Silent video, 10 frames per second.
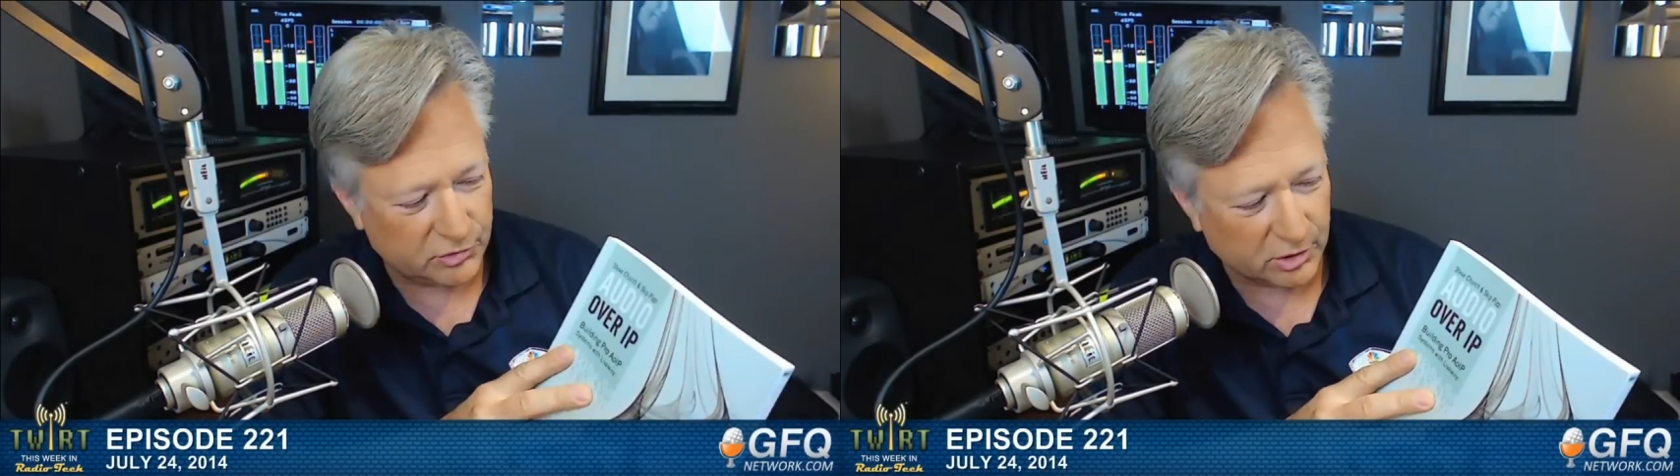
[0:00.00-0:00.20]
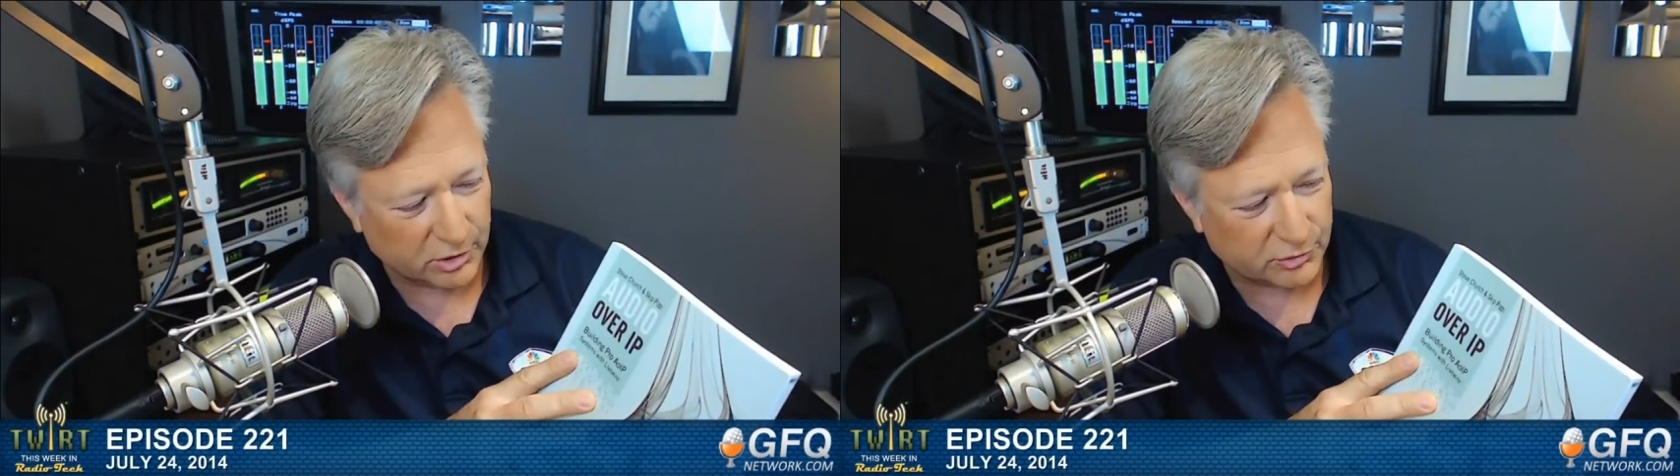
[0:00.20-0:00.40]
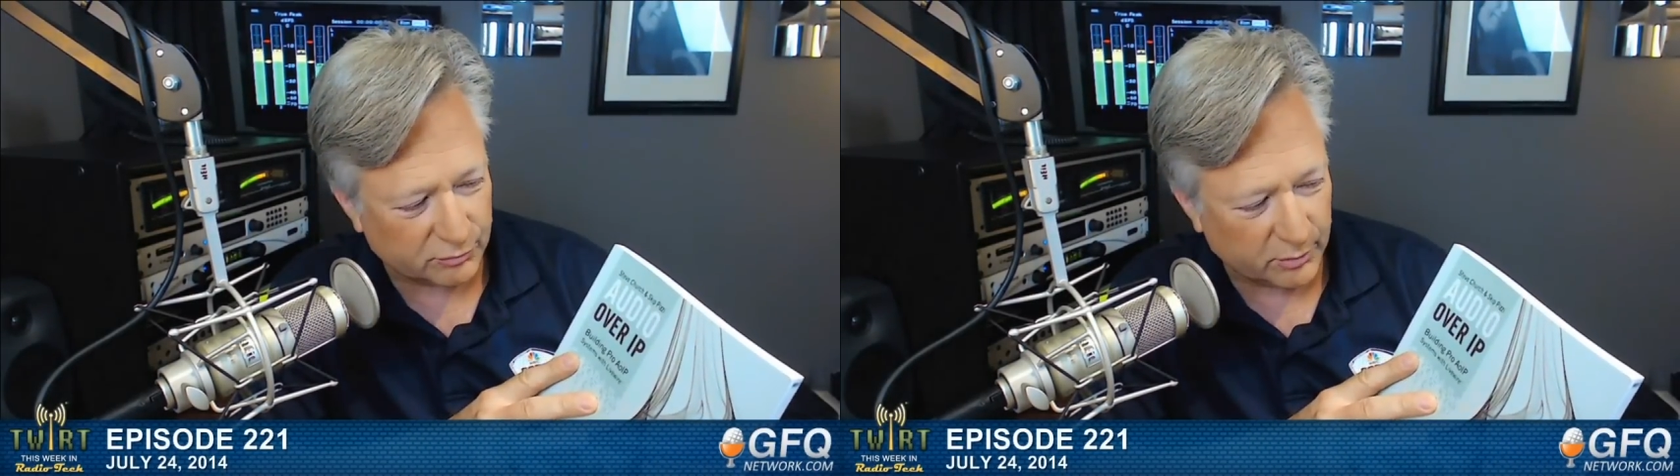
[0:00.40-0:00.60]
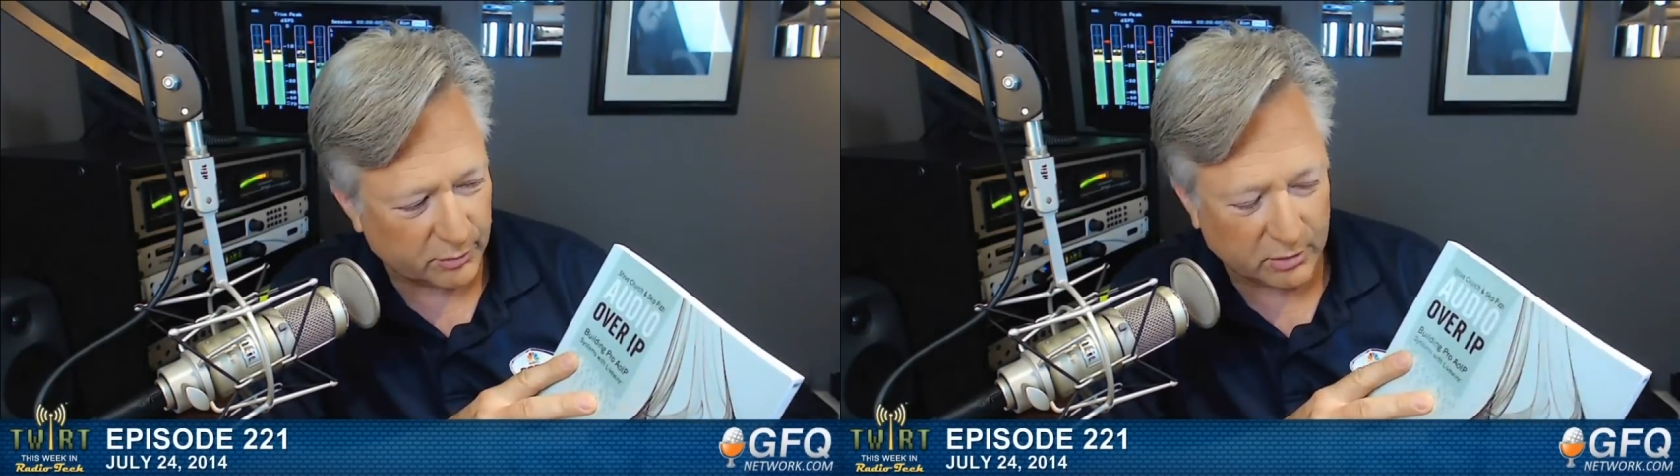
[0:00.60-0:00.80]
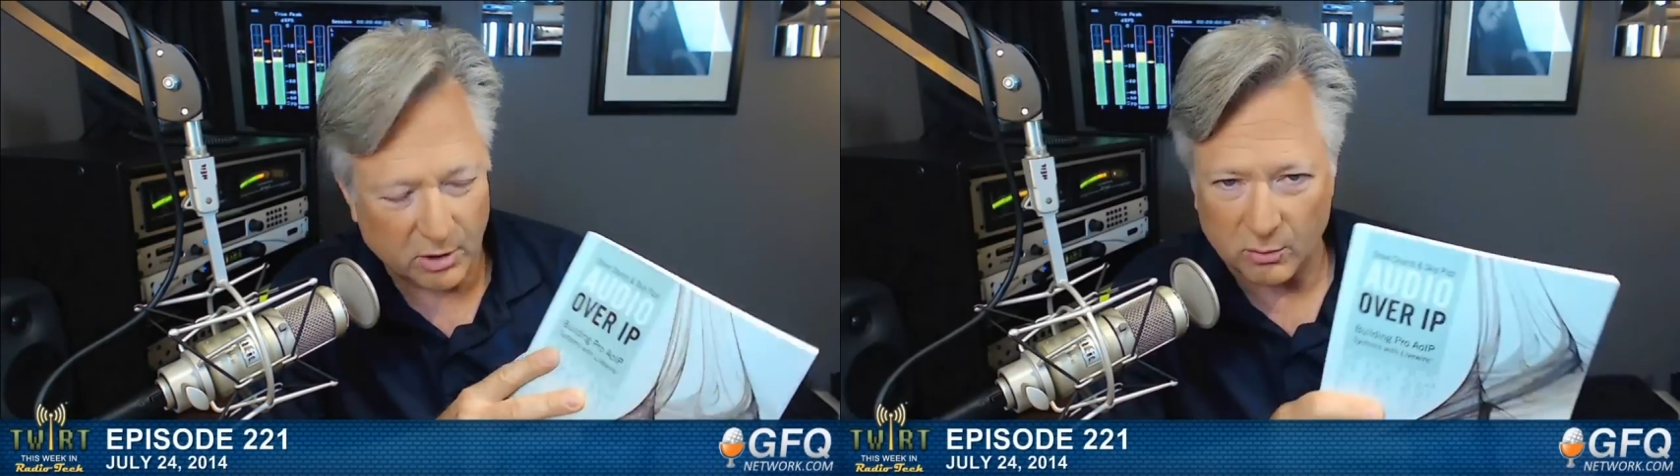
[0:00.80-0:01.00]
at Church
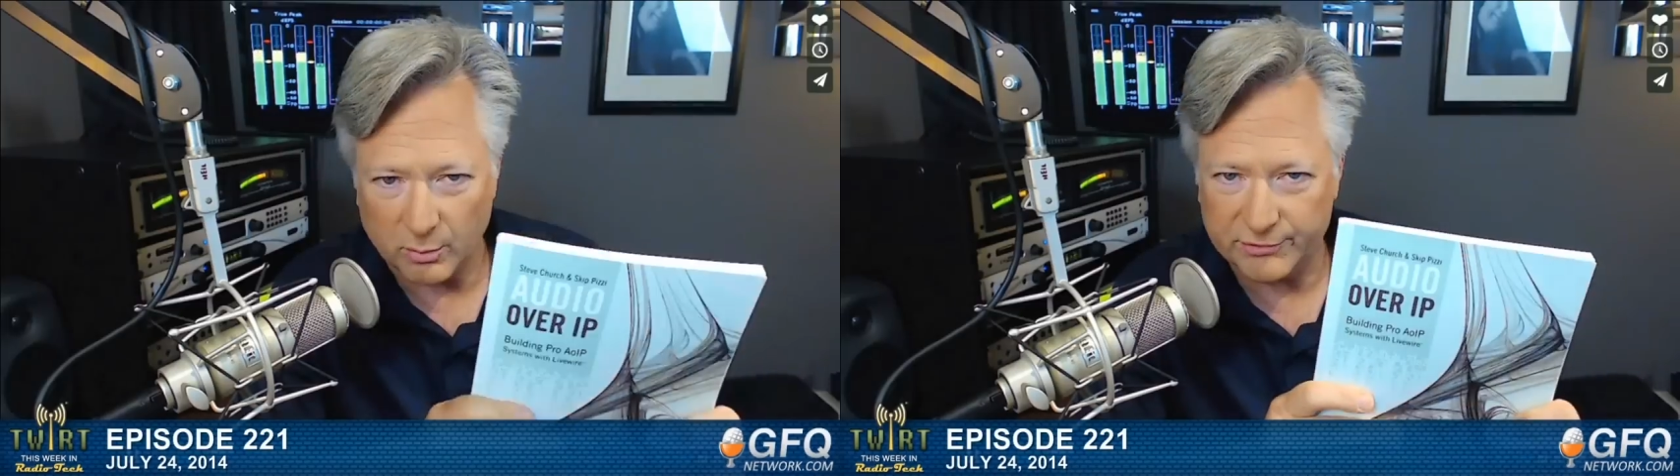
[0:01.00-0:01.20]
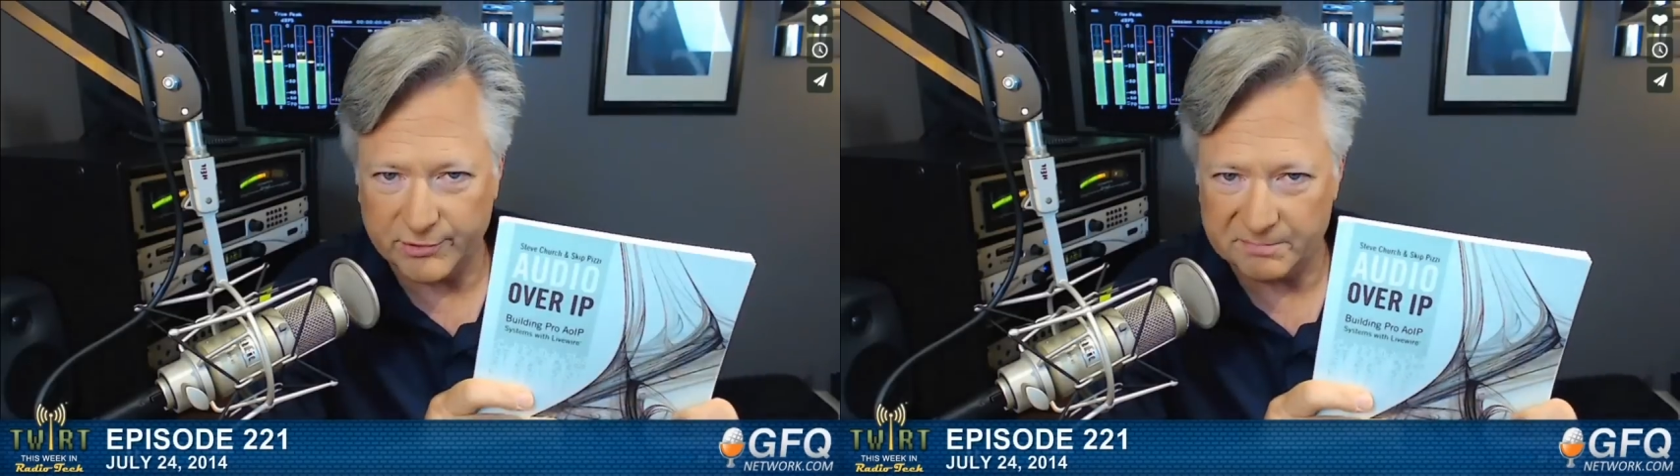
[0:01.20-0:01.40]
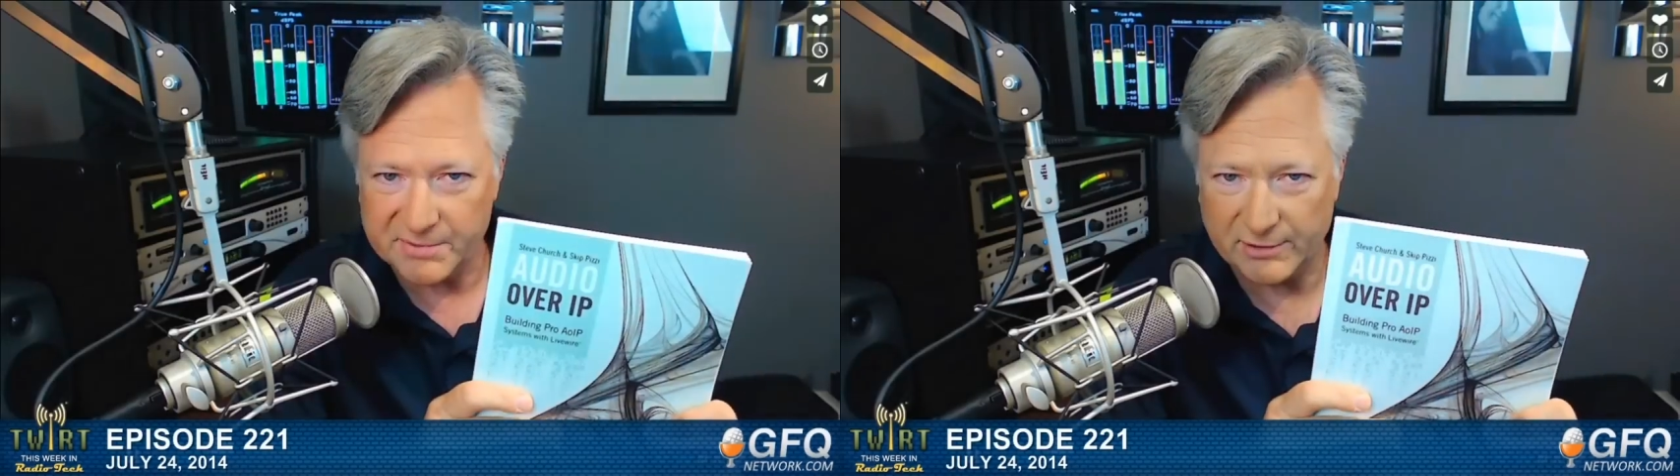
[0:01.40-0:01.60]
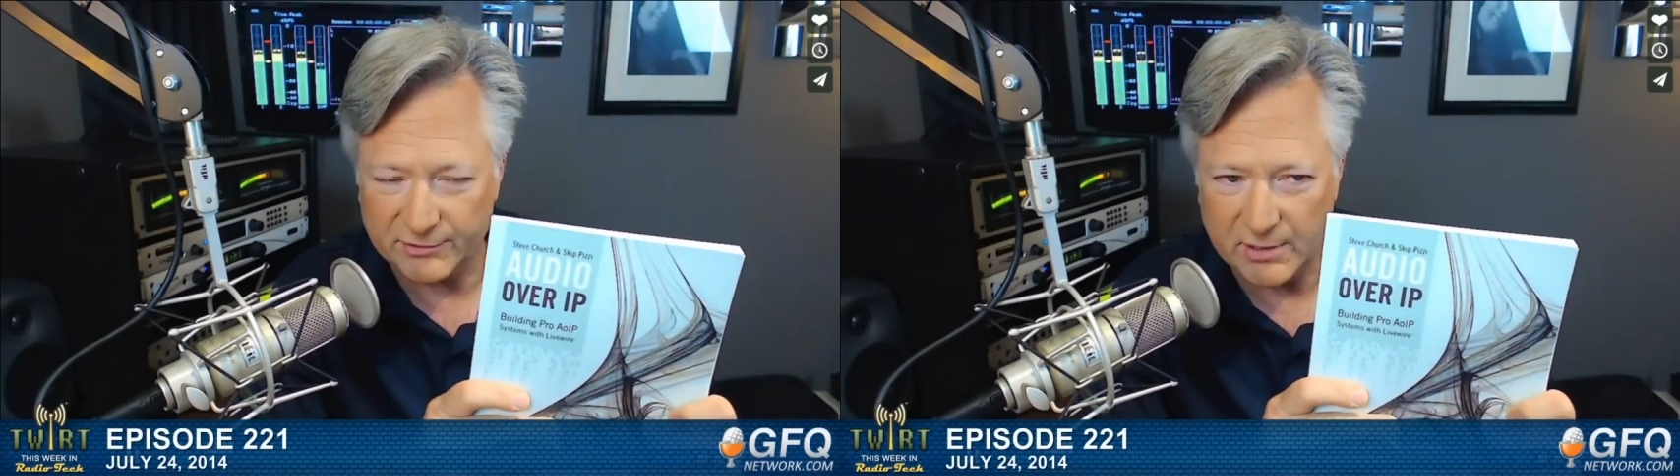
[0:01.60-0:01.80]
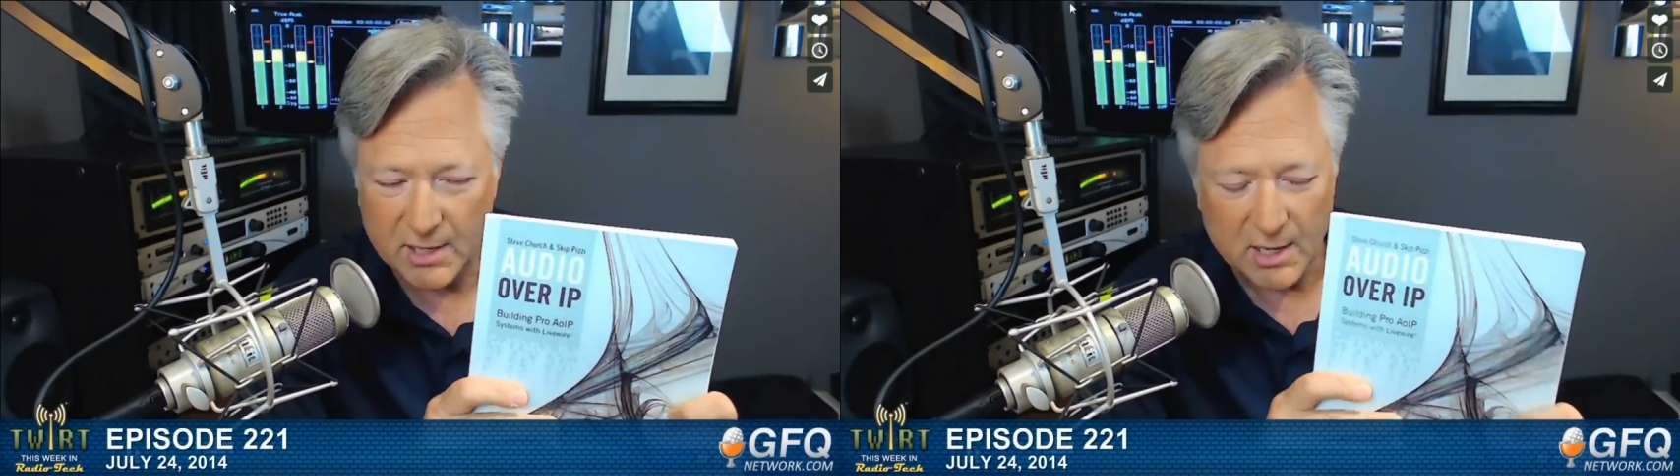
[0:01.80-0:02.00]
wrote along with Skip
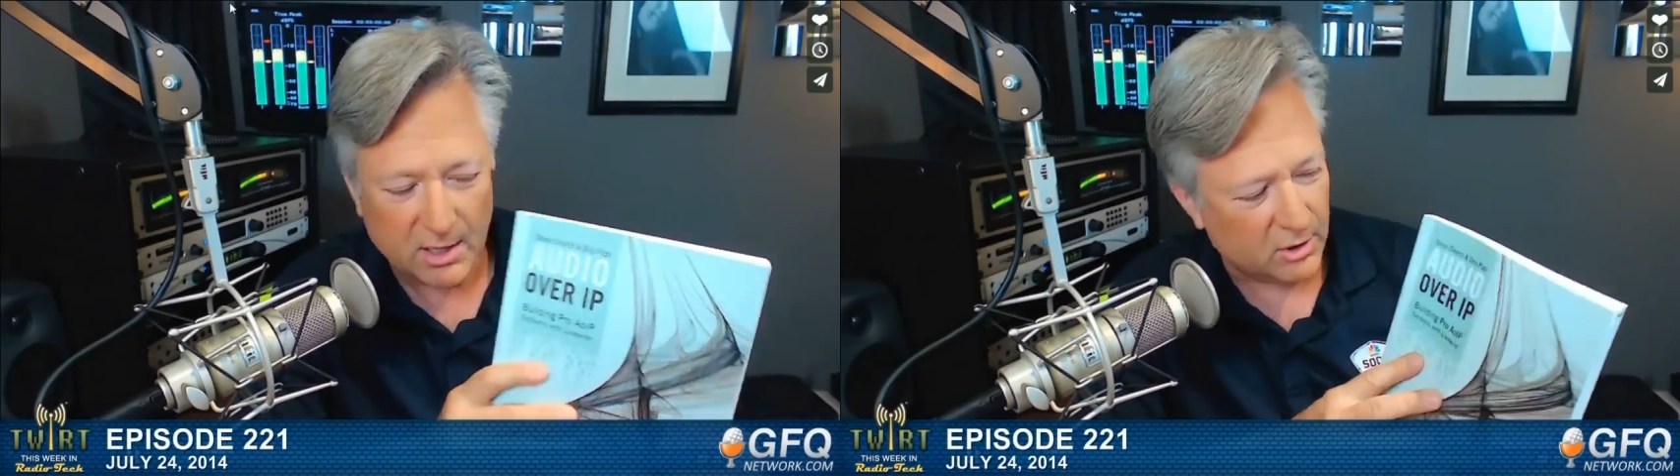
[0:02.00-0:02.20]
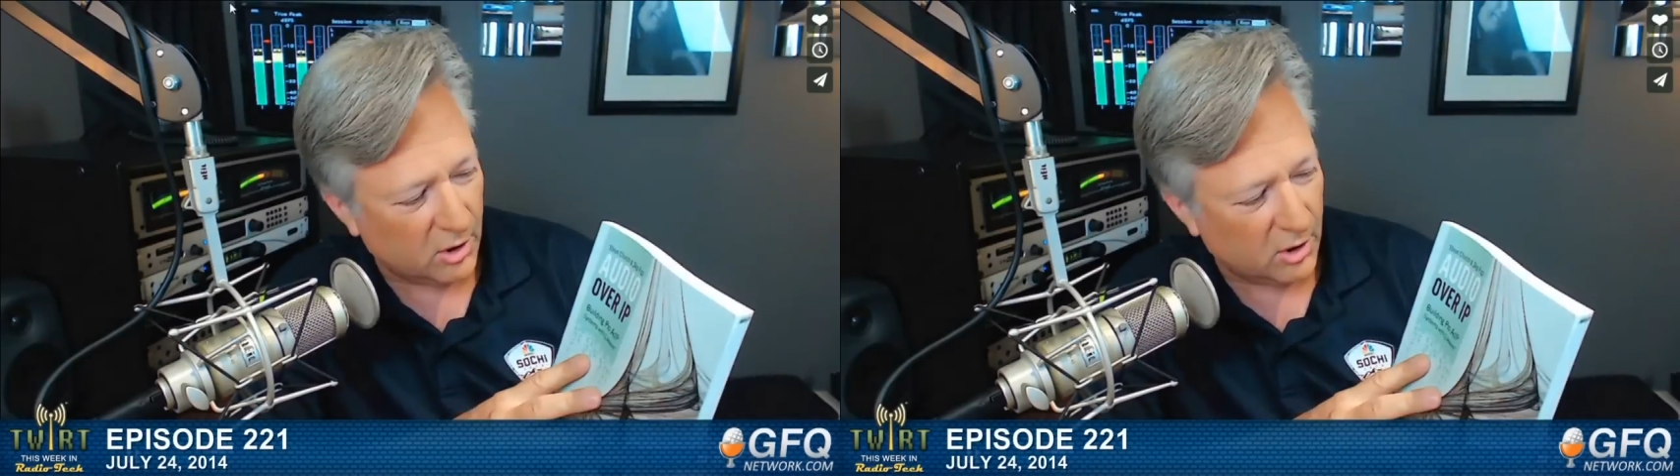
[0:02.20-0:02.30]
Pizzi,